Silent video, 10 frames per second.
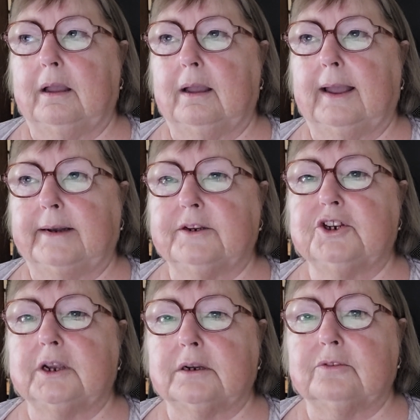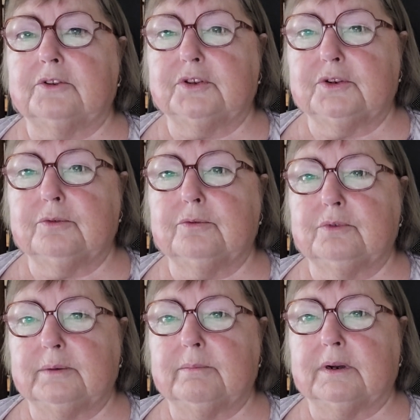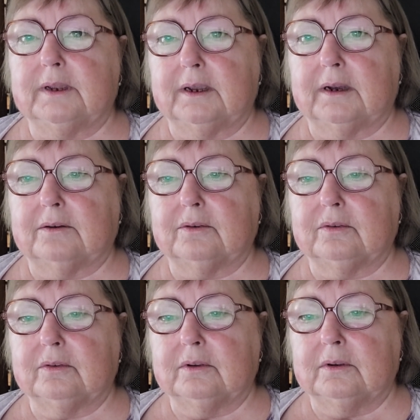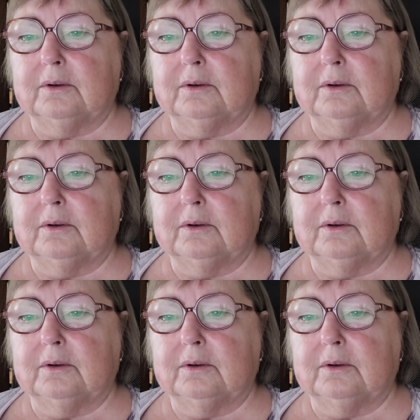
had a shower installed in my house